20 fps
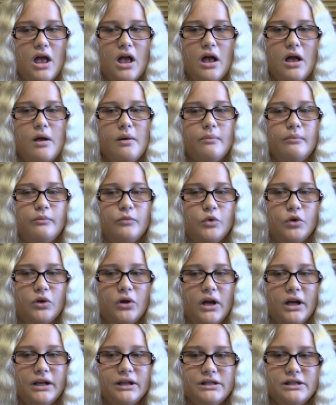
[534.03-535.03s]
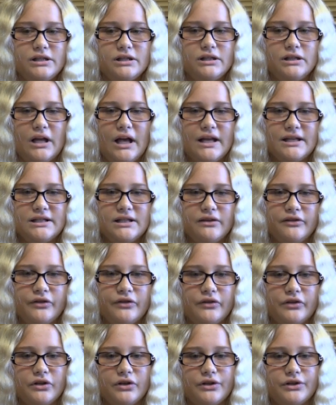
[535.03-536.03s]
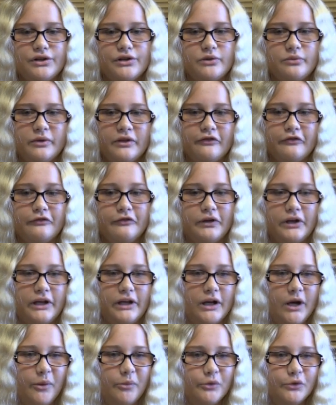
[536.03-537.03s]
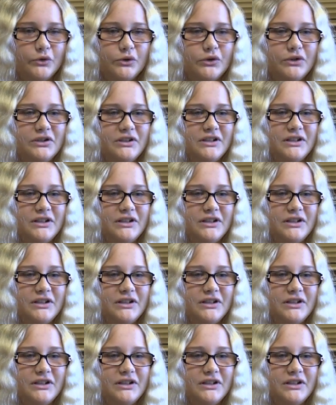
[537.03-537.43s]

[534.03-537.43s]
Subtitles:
Well, I see that they're a sweet, funny couple.